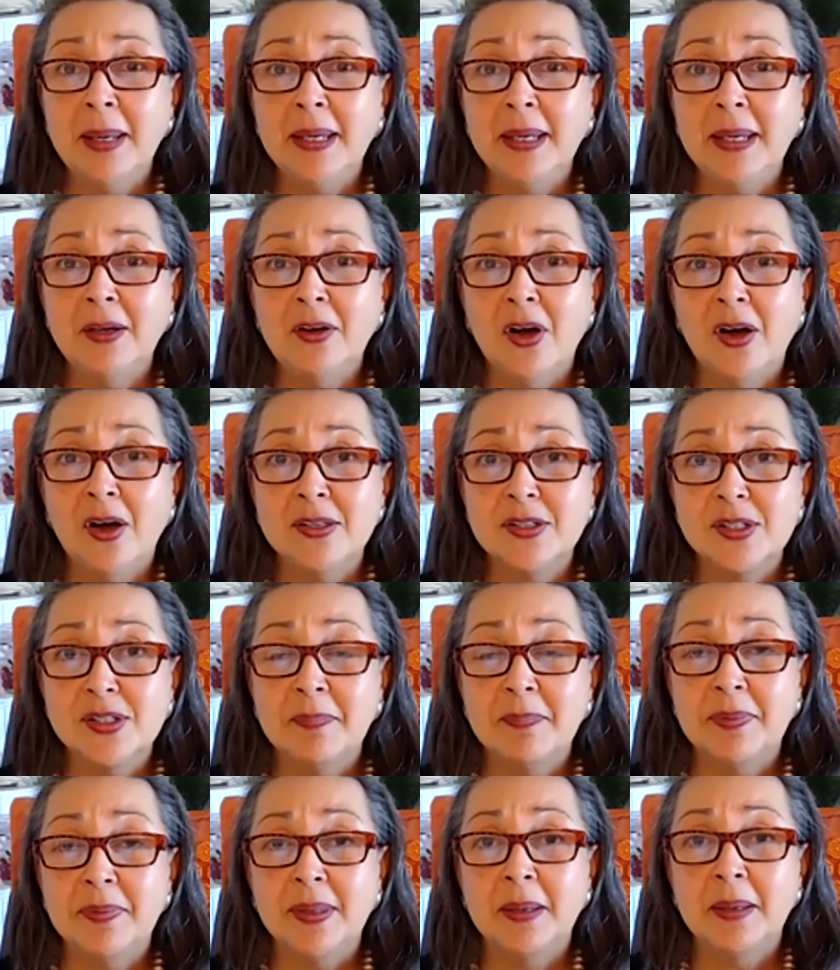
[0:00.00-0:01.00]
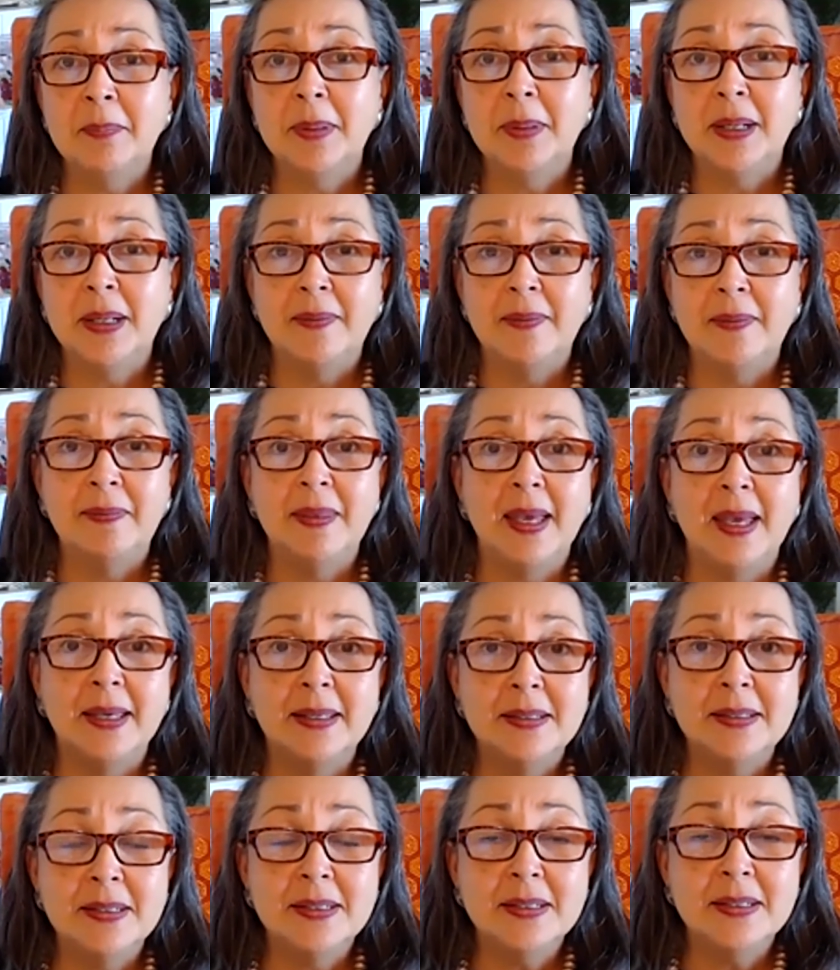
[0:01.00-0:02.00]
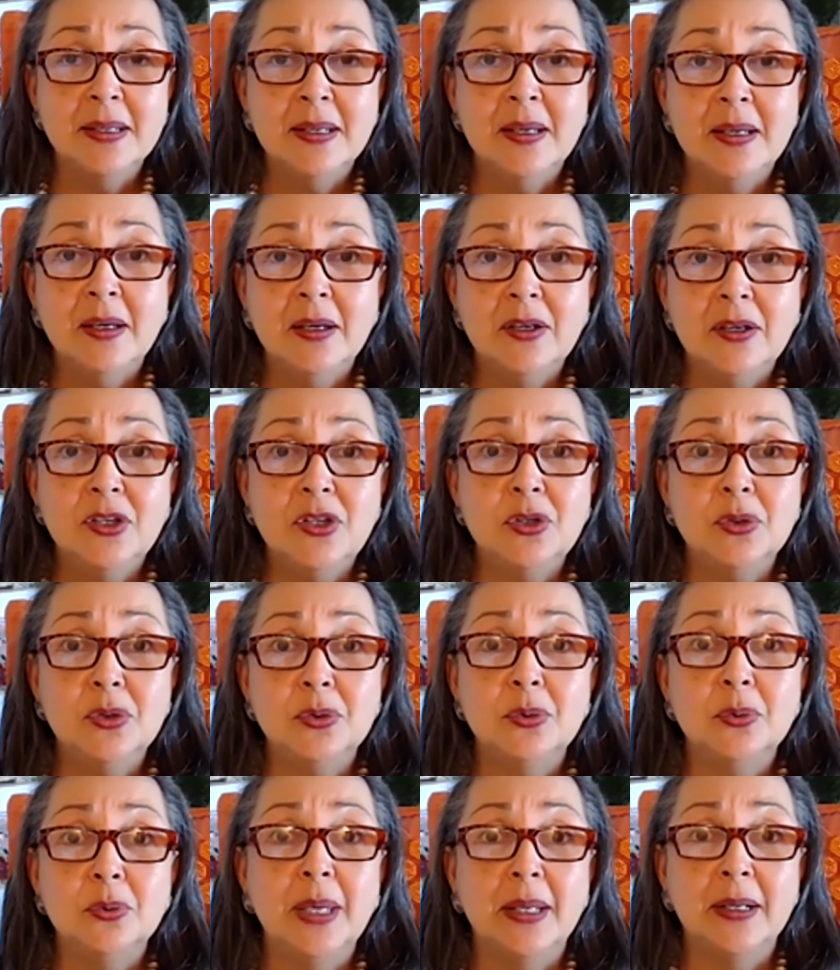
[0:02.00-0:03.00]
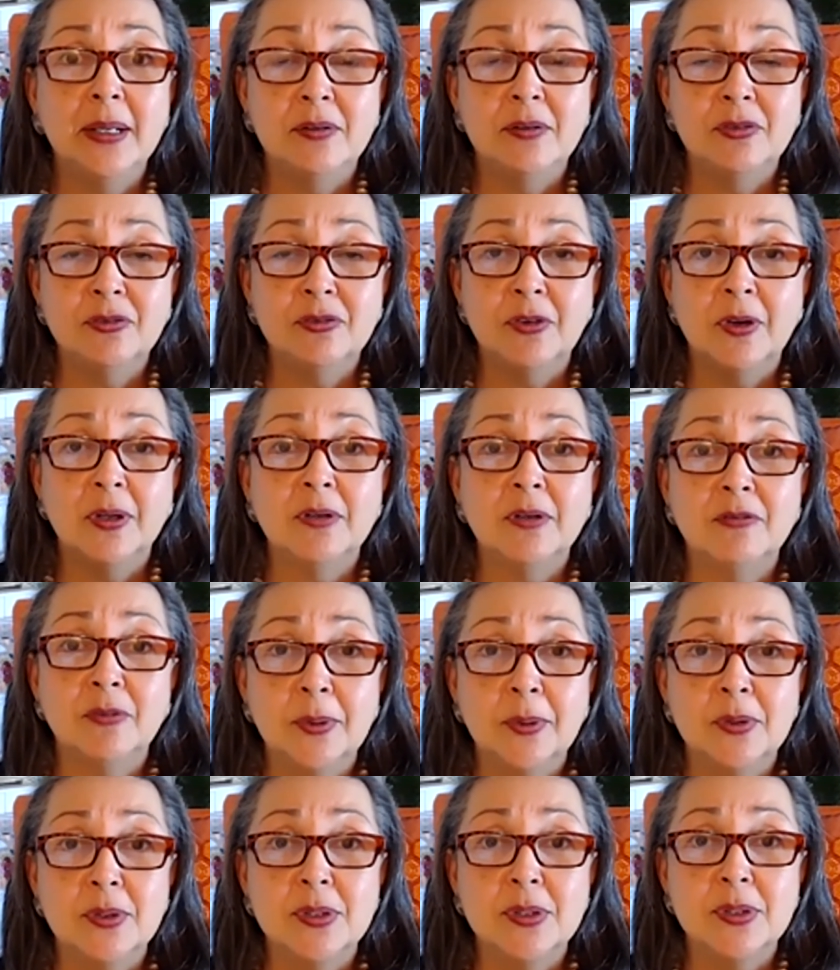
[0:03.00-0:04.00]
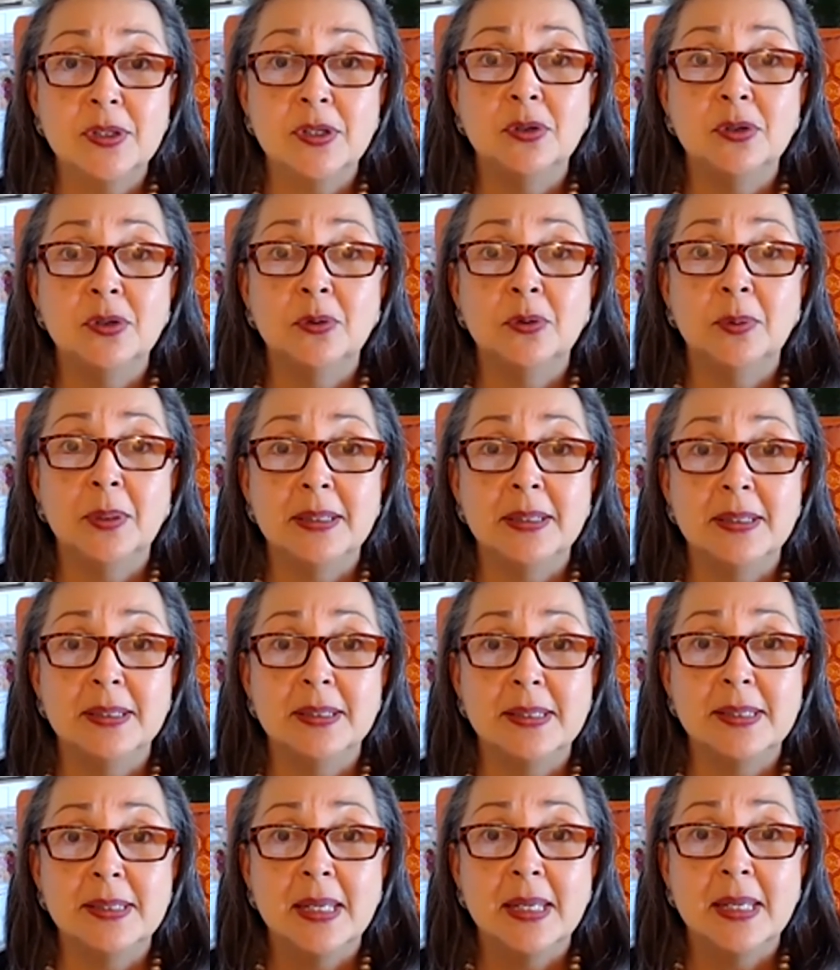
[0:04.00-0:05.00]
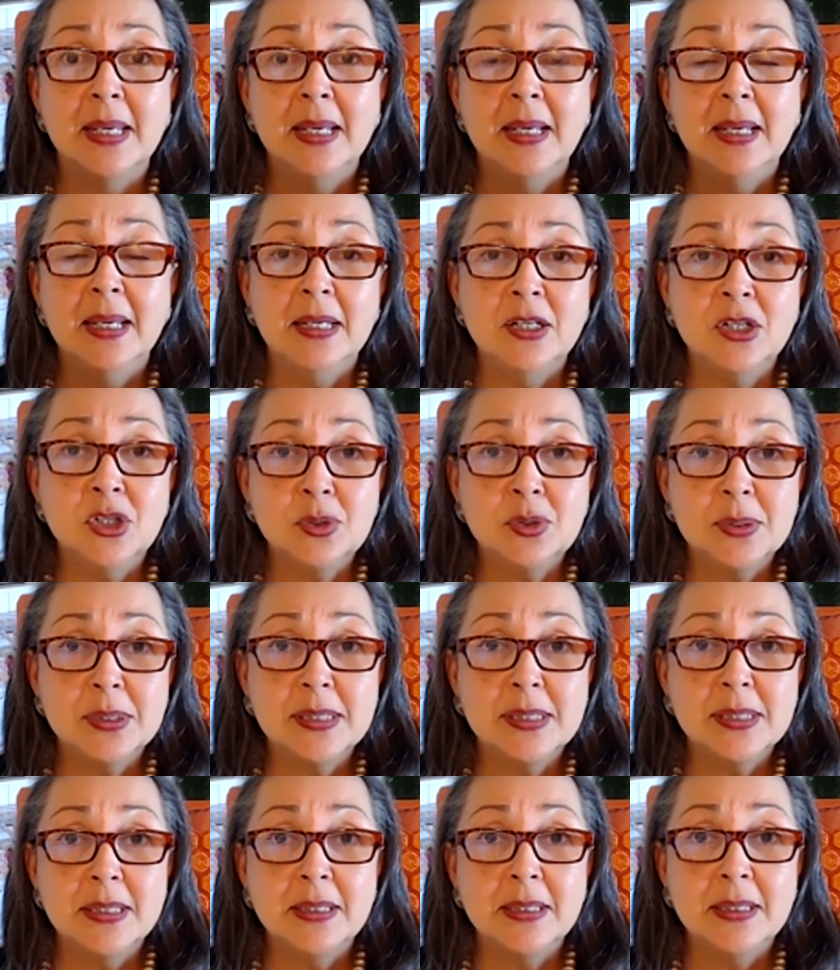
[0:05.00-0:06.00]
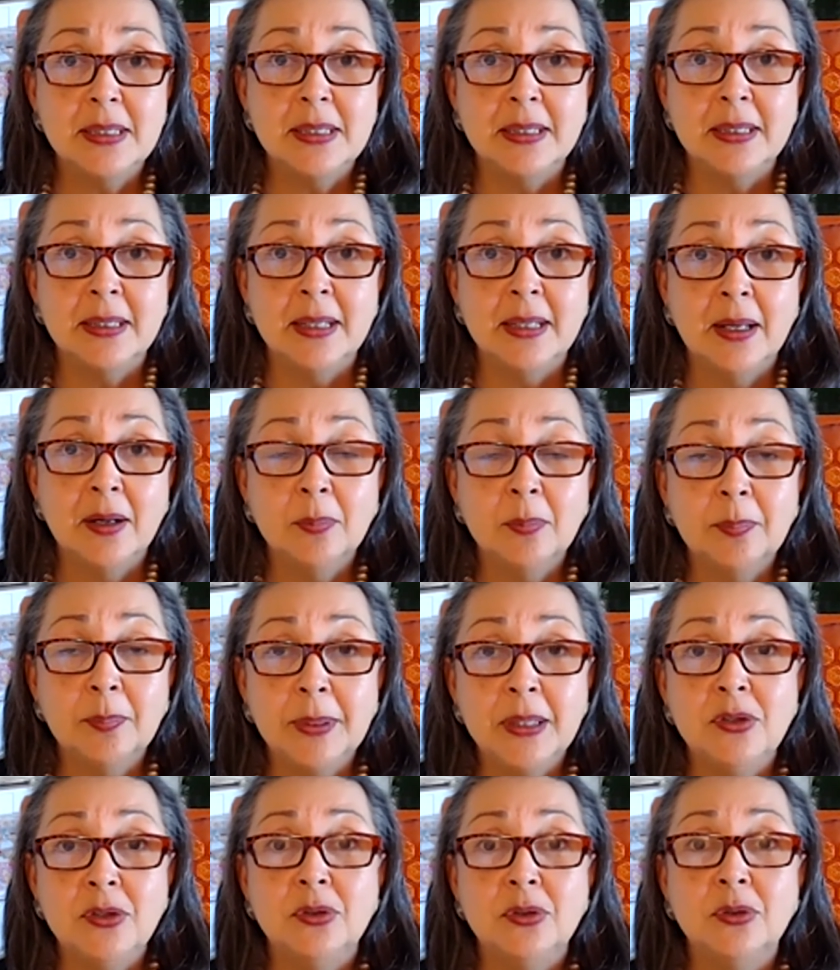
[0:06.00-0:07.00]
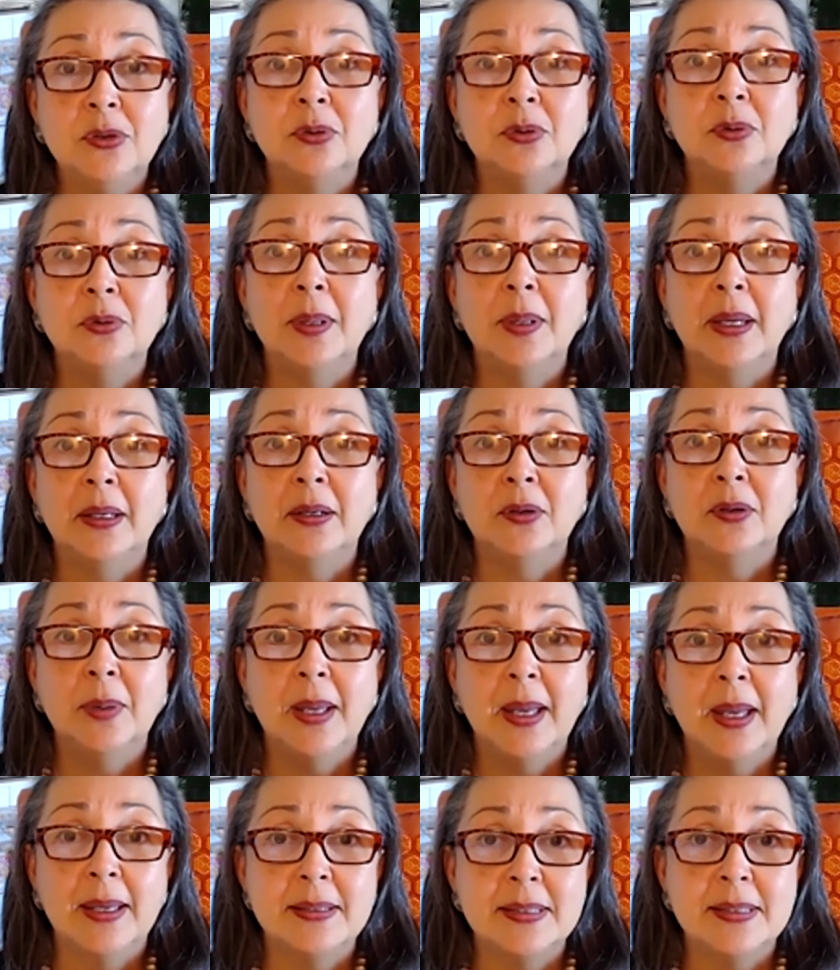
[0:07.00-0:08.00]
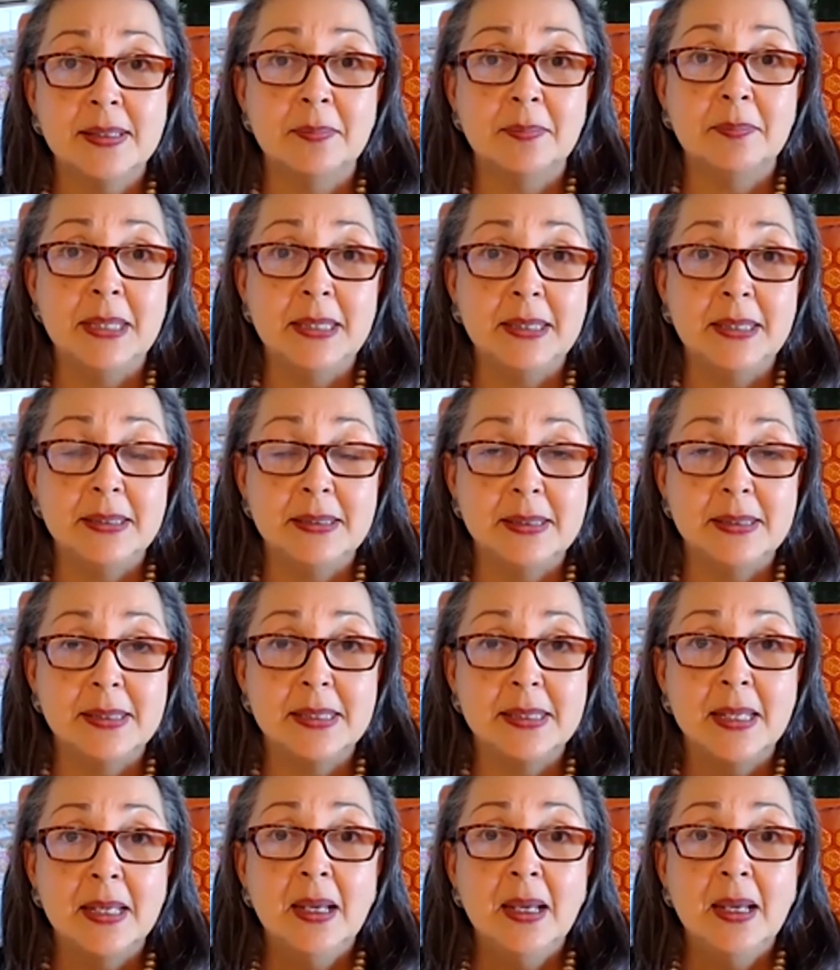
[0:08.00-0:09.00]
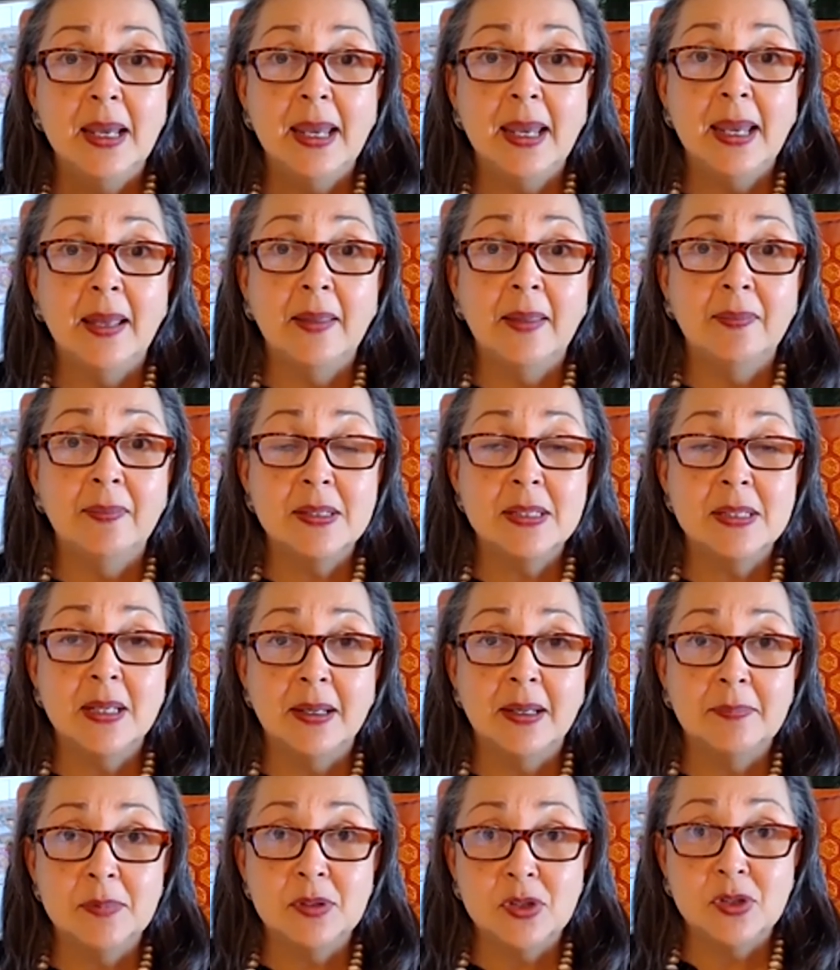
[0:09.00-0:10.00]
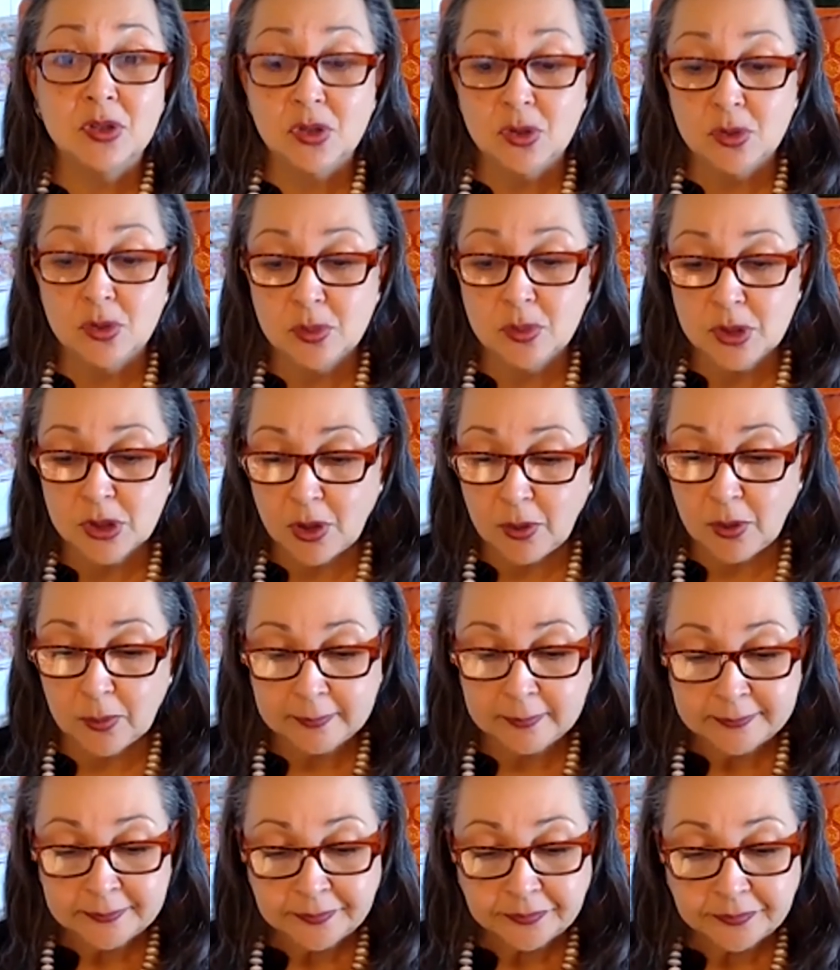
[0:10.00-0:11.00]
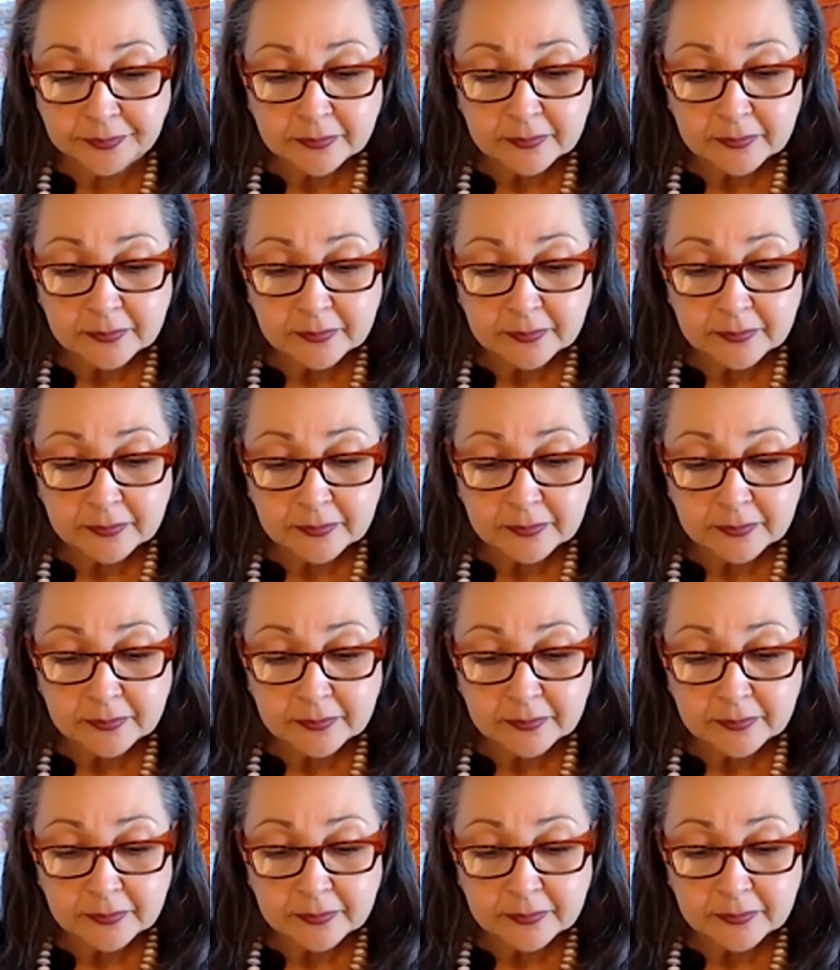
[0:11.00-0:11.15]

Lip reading: It may cost something, but in the end, you get in front of a person who is interested in helping you and who has the means and the time to do so.